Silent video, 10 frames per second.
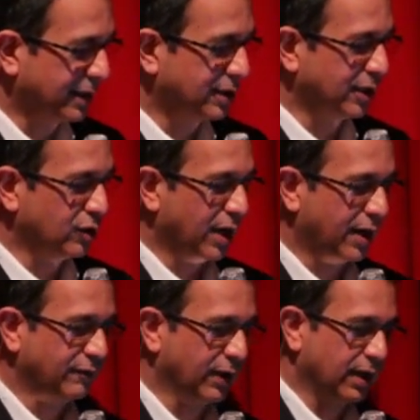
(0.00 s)
and then you
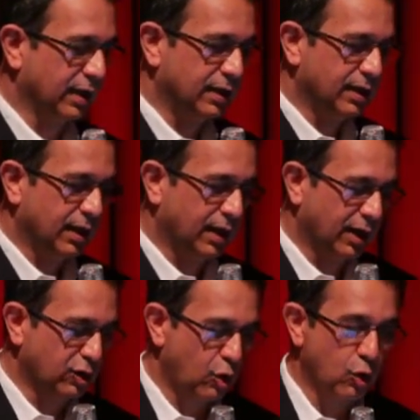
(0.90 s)
have a
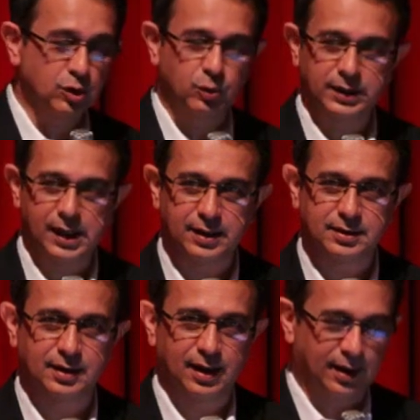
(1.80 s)
Coke with it,